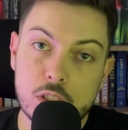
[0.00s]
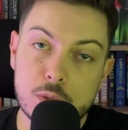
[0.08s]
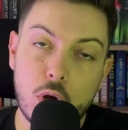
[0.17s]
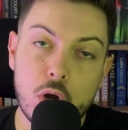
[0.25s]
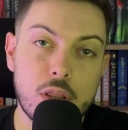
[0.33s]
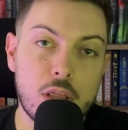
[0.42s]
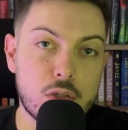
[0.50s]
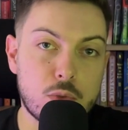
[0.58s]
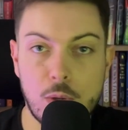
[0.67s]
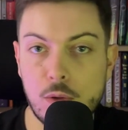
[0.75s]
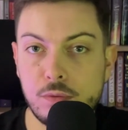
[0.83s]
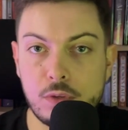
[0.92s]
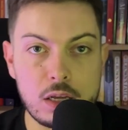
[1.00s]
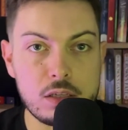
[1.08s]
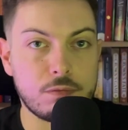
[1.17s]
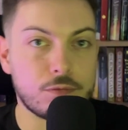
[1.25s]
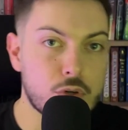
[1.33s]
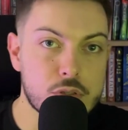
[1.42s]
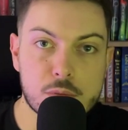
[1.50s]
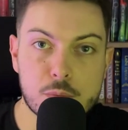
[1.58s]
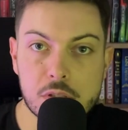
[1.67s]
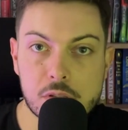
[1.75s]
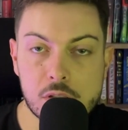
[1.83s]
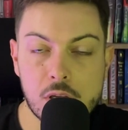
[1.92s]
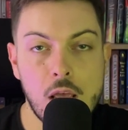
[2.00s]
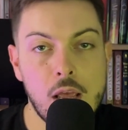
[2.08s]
part of their 12 days of Christmas